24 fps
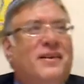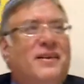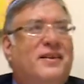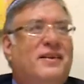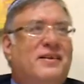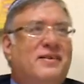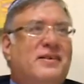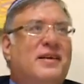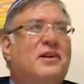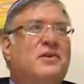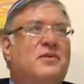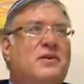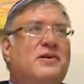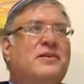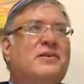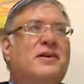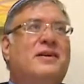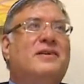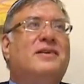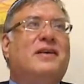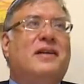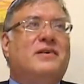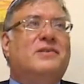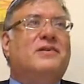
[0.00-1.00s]
Is that a
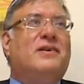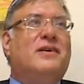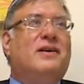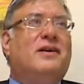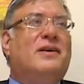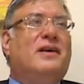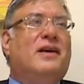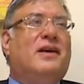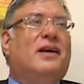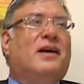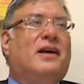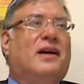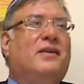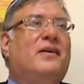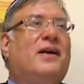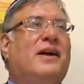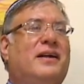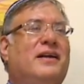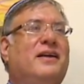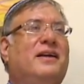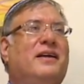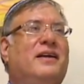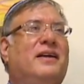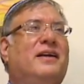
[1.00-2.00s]
translation? That's correct.
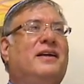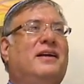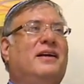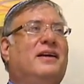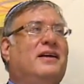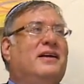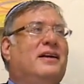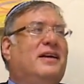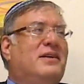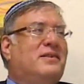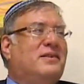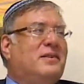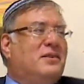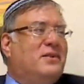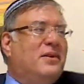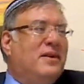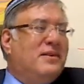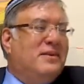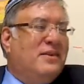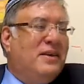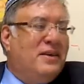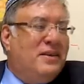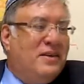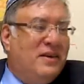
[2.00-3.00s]
It's a
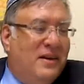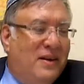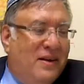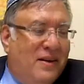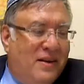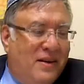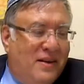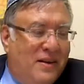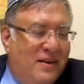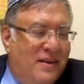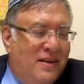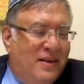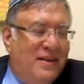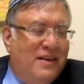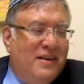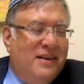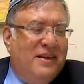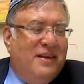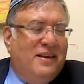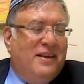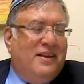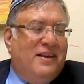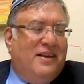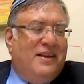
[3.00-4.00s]
translation. Yeah.
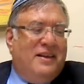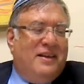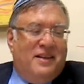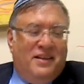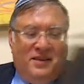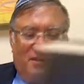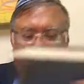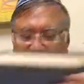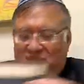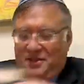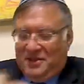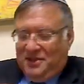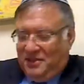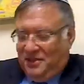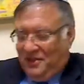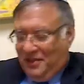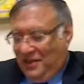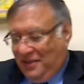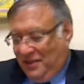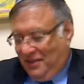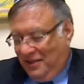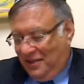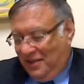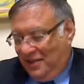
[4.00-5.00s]
Chok
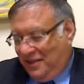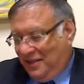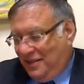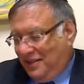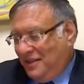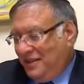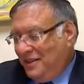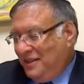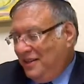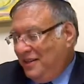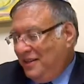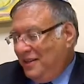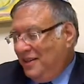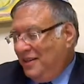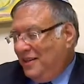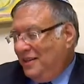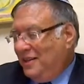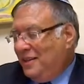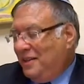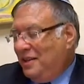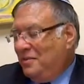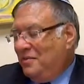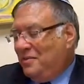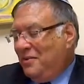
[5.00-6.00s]
Yisrael.
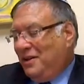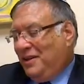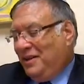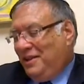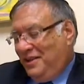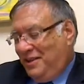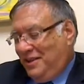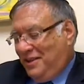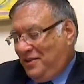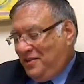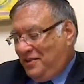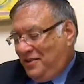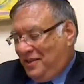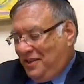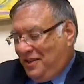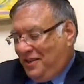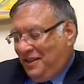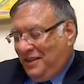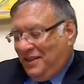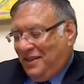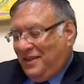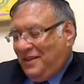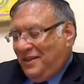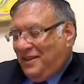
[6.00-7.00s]
Here's
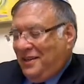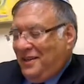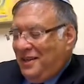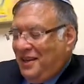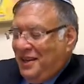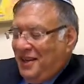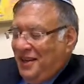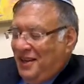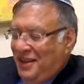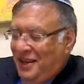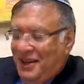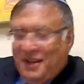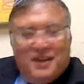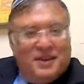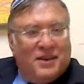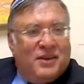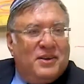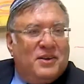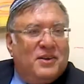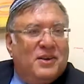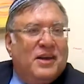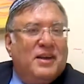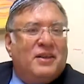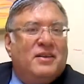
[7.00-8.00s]
the. Can
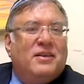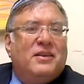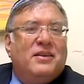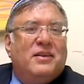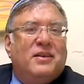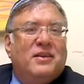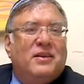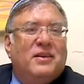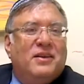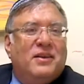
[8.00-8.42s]
you get it on the?